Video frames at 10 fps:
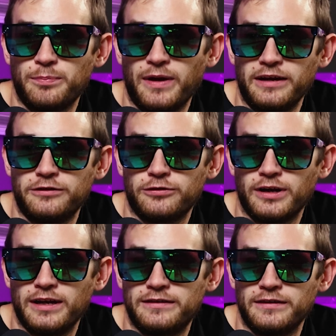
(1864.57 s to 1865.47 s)
with the
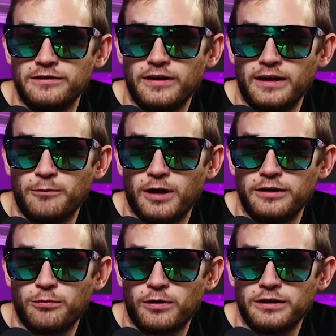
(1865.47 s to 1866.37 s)
Patriots in January
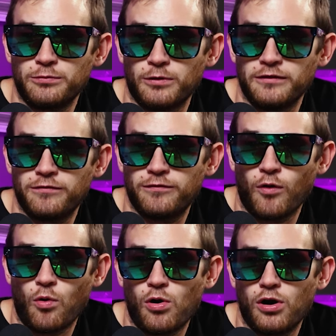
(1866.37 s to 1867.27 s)

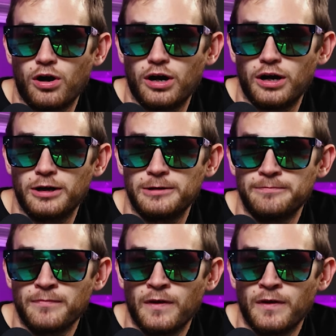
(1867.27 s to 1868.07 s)
2024